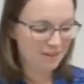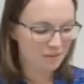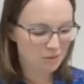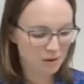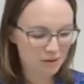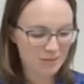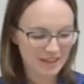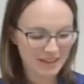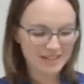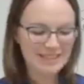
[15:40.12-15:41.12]
if you wanted to be
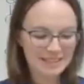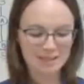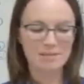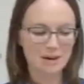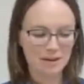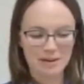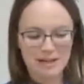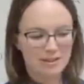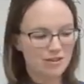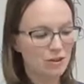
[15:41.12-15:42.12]
kind of silly about it.
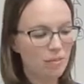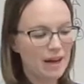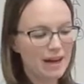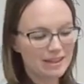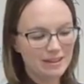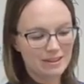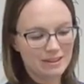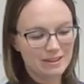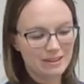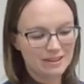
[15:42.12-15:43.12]
So you go back
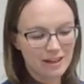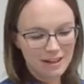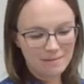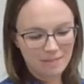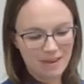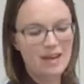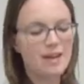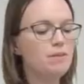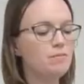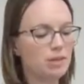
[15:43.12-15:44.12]
to the sign,
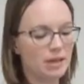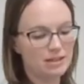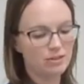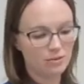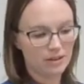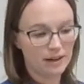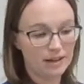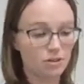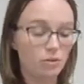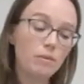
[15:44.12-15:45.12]
play until
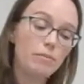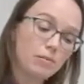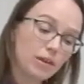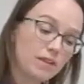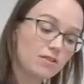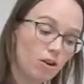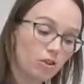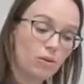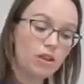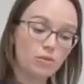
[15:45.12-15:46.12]
fine. So when we play this
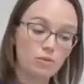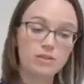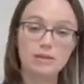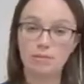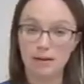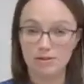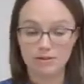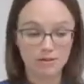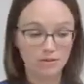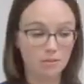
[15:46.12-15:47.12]
all the way through, which I'm
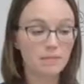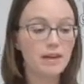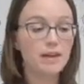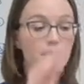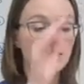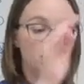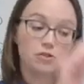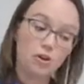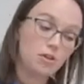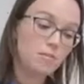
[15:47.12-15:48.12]
about to do, you
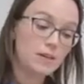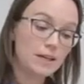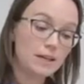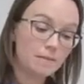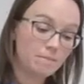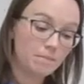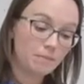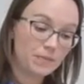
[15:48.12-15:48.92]
start at the beginning,